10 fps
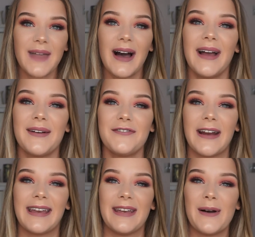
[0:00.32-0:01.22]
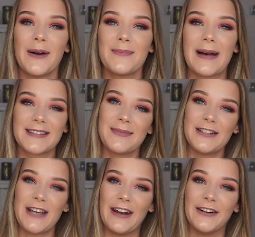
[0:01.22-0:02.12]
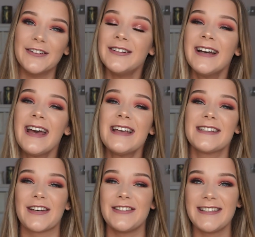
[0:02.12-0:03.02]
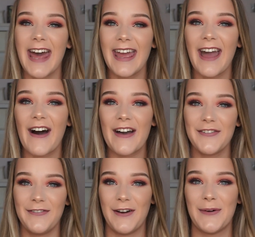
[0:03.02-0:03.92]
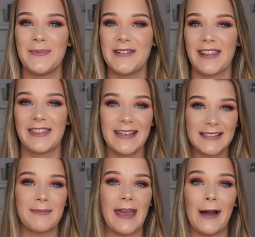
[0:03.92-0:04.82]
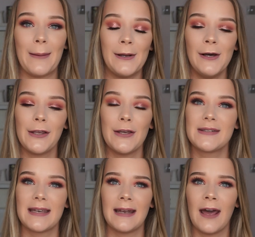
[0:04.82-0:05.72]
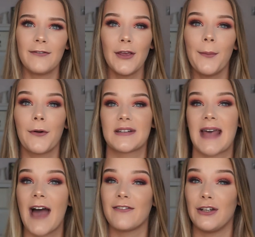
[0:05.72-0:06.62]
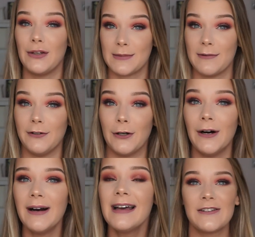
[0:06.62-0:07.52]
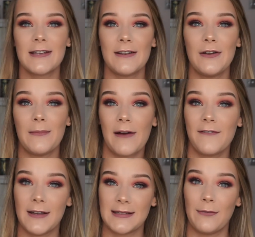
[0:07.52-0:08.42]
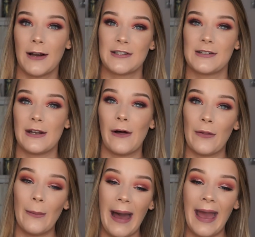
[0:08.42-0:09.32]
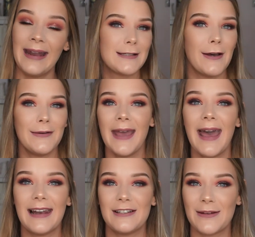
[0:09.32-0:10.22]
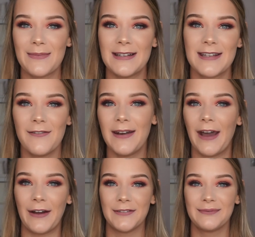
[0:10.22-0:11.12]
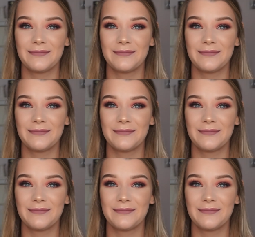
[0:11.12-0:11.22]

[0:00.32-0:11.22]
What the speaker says: Hi, I'm Frankie, welcome back to my channel. So today I filmed this makeup look using a few products I haven't used before. I've just given you my first impressions along the way. So yeah, let's jump into the video.